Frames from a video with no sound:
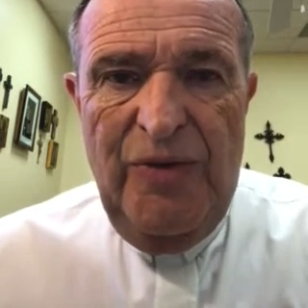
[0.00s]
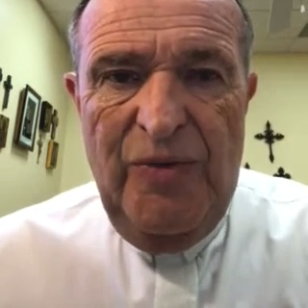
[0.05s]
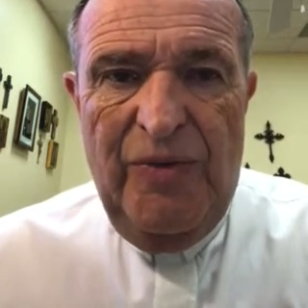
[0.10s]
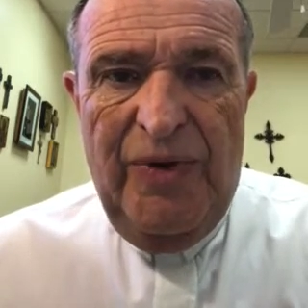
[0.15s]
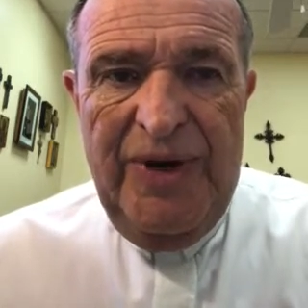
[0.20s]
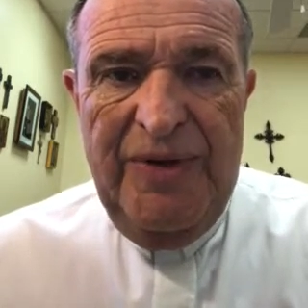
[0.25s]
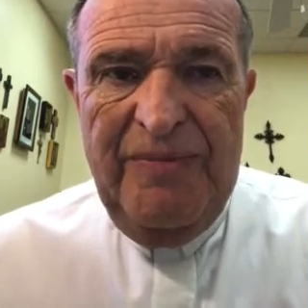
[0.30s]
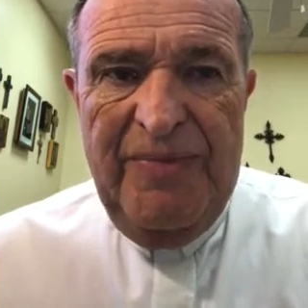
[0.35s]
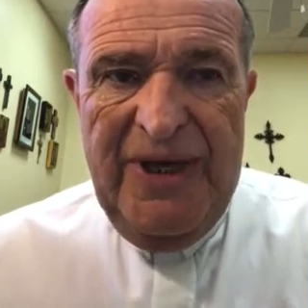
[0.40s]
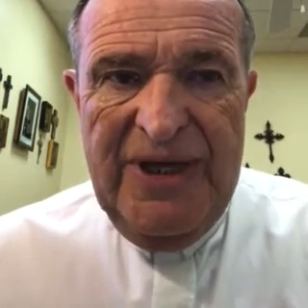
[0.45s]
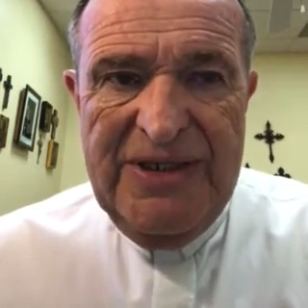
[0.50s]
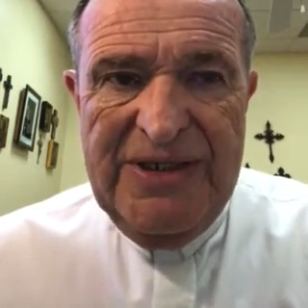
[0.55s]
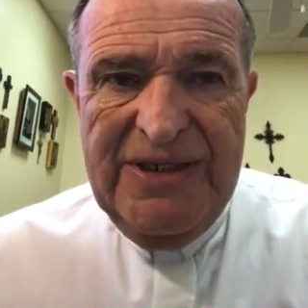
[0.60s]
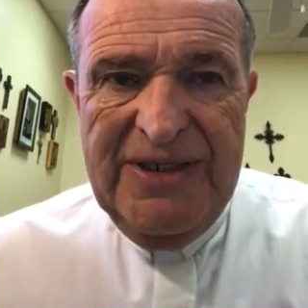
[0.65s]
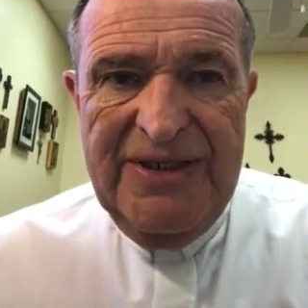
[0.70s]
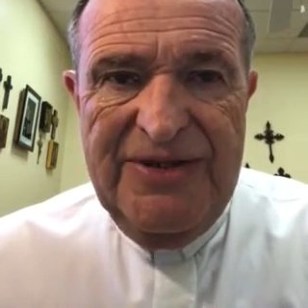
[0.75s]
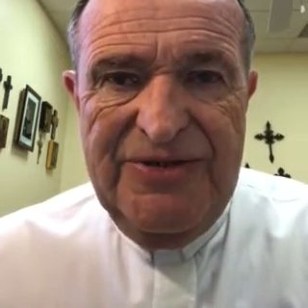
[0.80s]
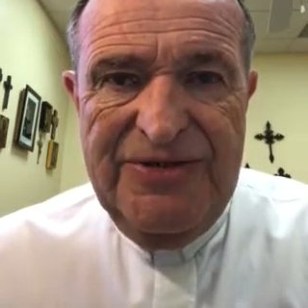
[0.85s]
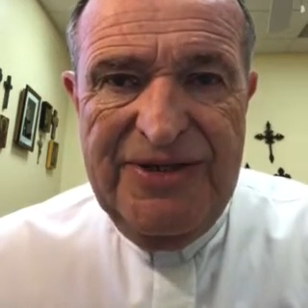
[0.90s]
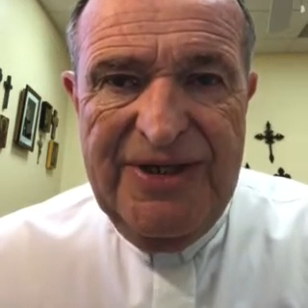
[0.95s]
One
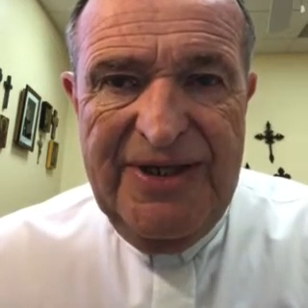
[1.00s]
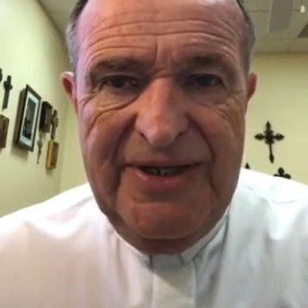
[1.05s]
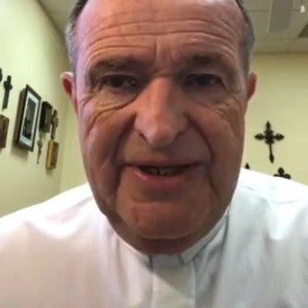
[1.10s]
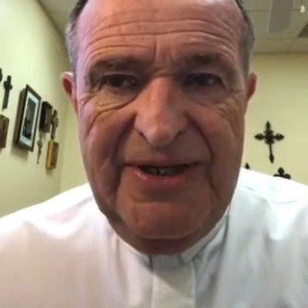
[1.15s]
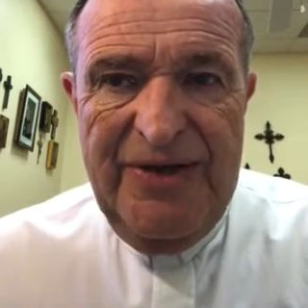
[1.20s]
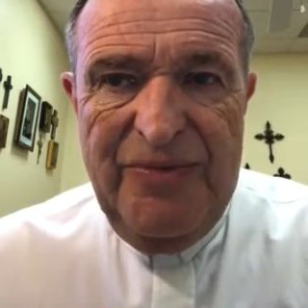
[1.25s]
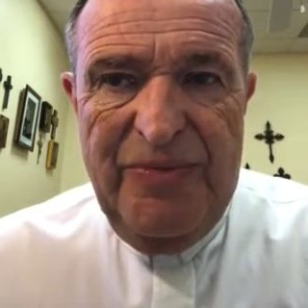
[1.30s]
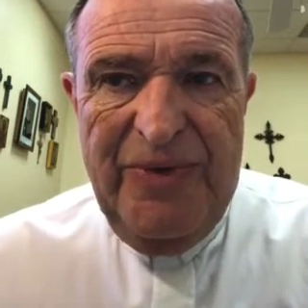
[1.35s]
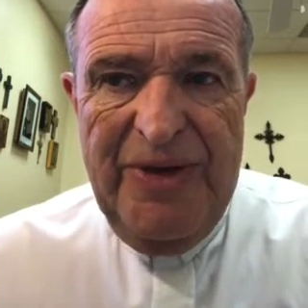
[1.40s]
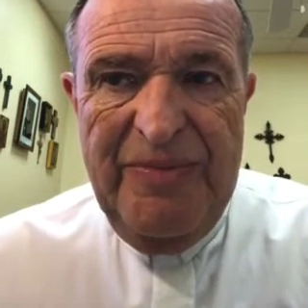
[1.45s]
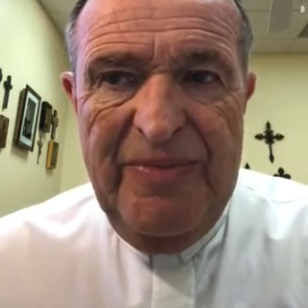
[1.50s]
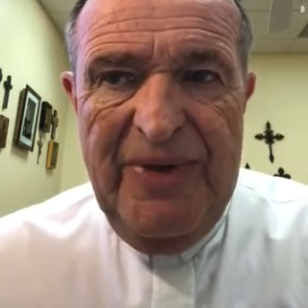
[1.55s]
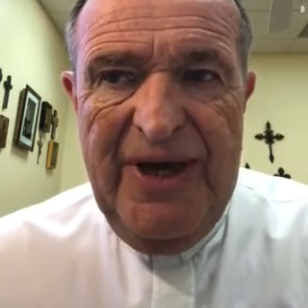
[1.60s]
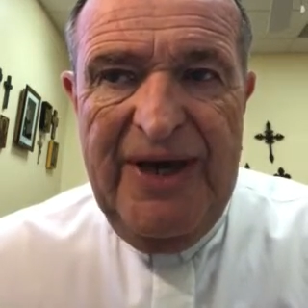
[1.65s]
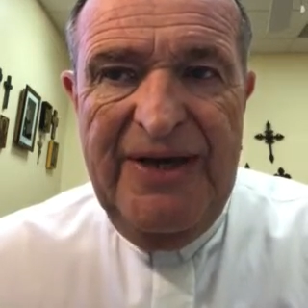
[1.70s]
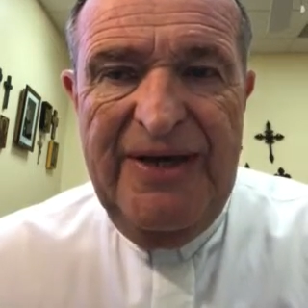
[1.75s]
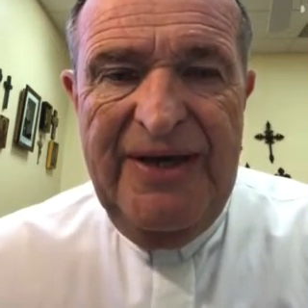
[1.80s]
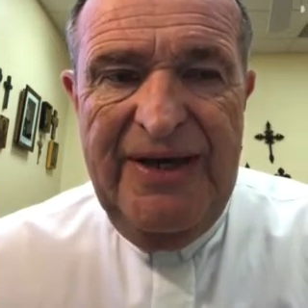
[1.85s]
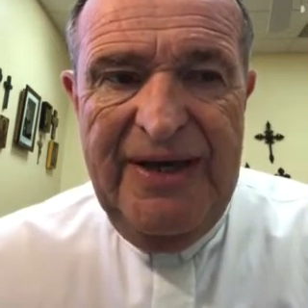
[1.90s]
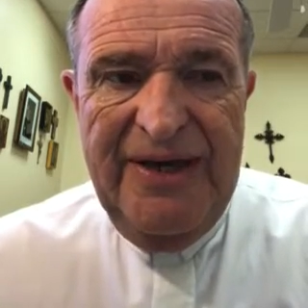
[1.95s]
message that we
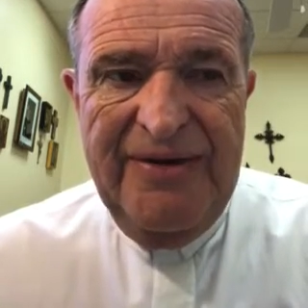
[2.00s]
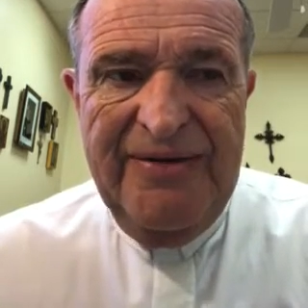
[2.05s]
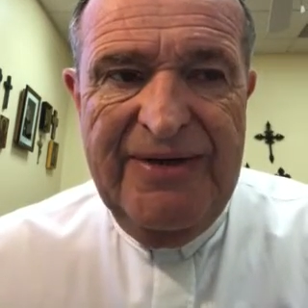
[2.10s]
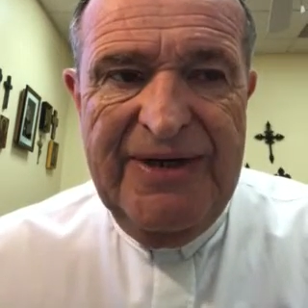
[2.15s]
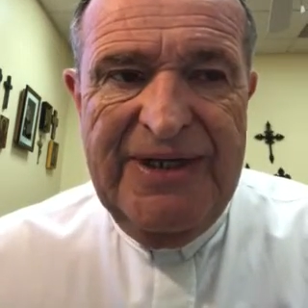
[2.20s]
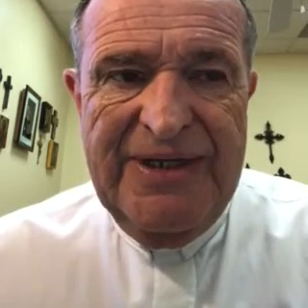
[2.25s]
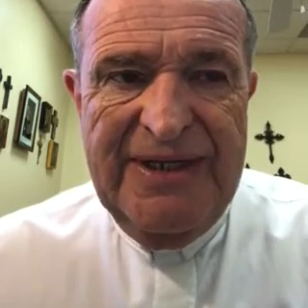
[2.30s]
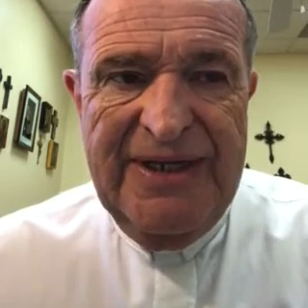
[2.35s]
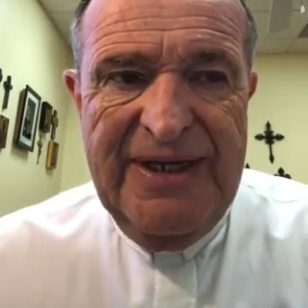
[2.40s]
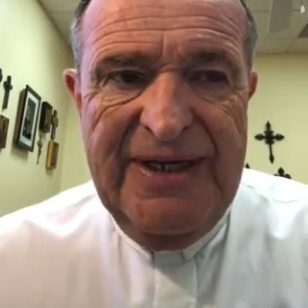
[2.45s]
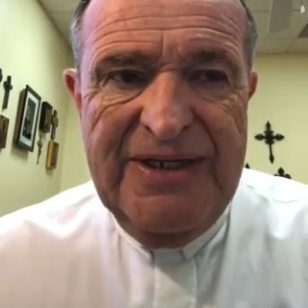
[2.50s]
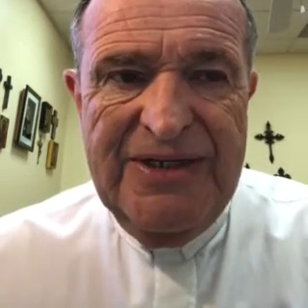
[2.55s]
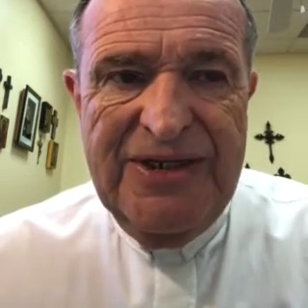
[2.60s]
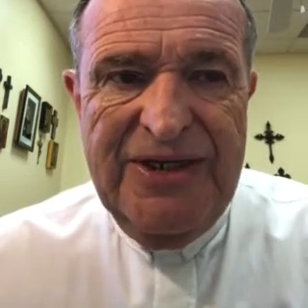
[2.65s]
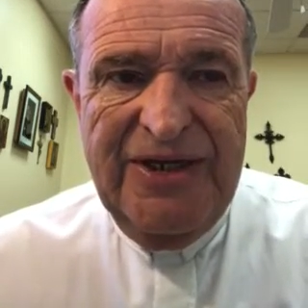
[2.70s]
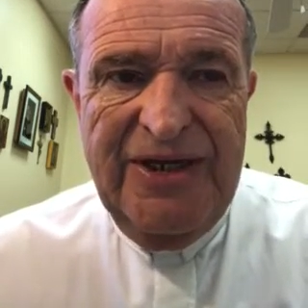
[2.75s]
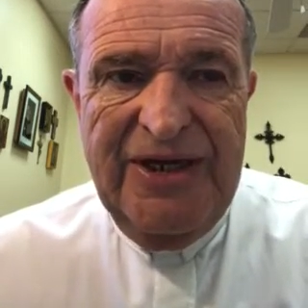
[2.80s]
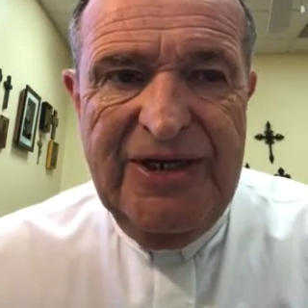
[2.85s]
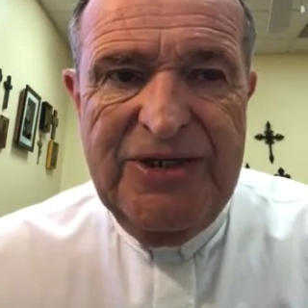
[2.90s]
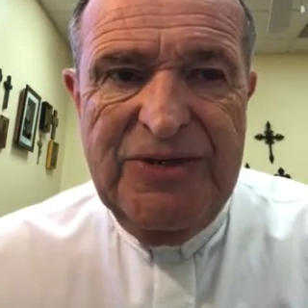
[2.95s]
may hear in today's
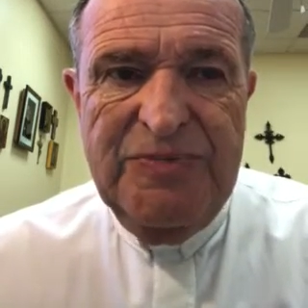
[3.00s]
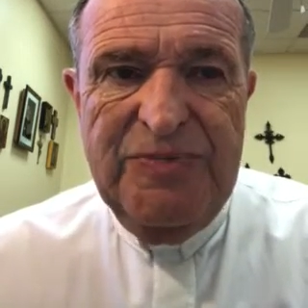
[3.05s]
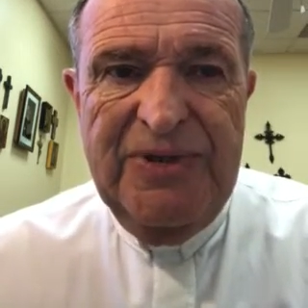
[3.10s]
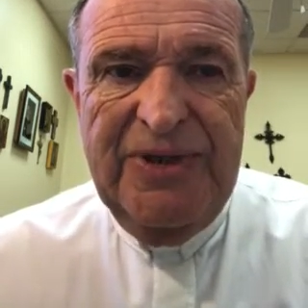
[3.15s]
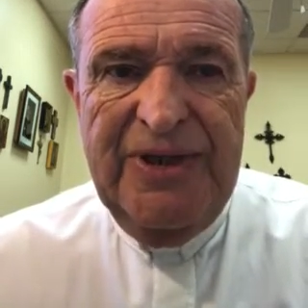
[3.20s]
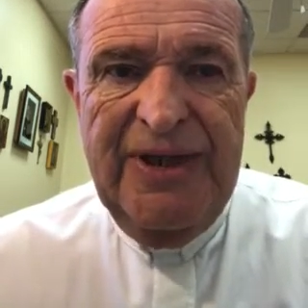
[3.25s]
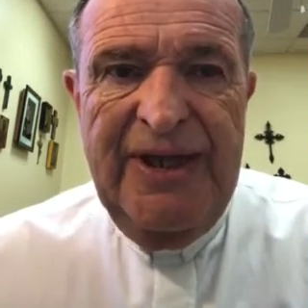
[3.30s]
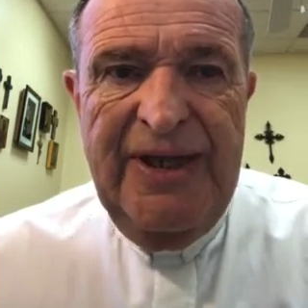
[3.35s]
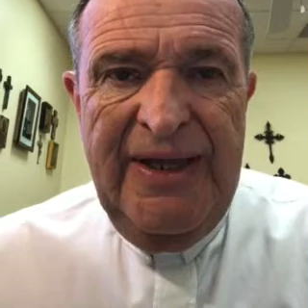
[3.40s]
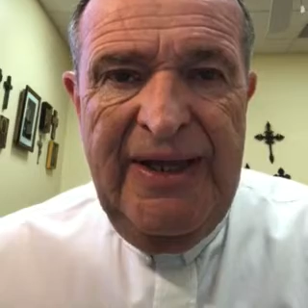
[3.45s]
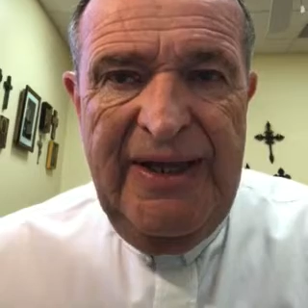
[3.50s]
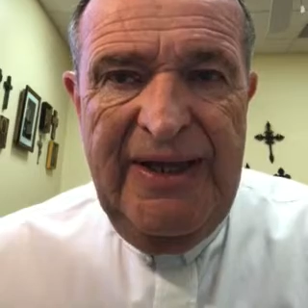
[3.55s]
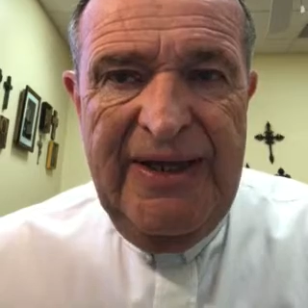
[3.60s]
gospel